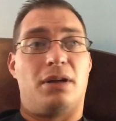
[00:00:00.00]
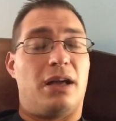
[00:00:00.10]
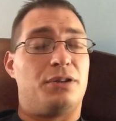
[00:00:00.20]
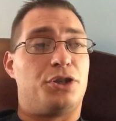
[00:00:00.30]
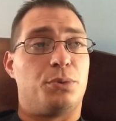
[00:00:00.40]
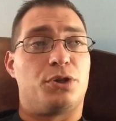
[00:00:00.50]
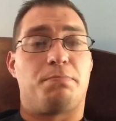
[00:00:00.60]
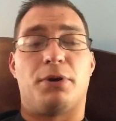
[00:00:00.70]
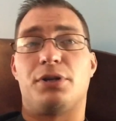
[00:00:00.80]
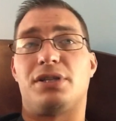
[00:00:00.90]
a
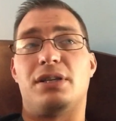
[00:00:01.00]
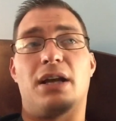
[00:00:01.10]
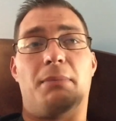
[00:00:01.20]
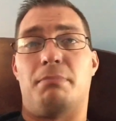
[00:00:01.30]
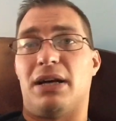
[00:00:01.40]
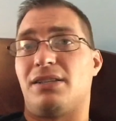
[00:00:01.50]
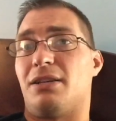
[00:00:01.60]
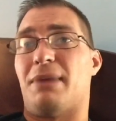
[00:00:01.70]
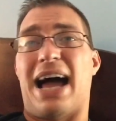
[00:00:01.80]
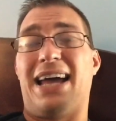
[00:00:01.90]
Jewish person, a
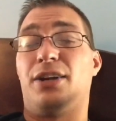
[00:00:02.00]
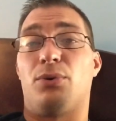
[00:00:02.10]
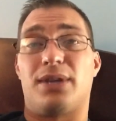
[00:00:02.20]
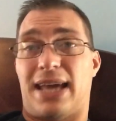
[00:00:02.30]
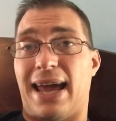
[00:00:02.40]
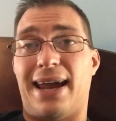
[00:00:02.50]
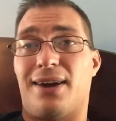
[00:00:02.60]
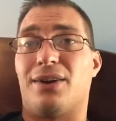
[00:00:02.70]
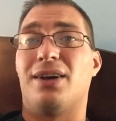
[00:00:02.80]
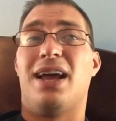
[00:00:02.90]
Muslim, I don't
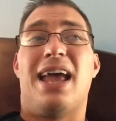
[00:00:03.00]
care,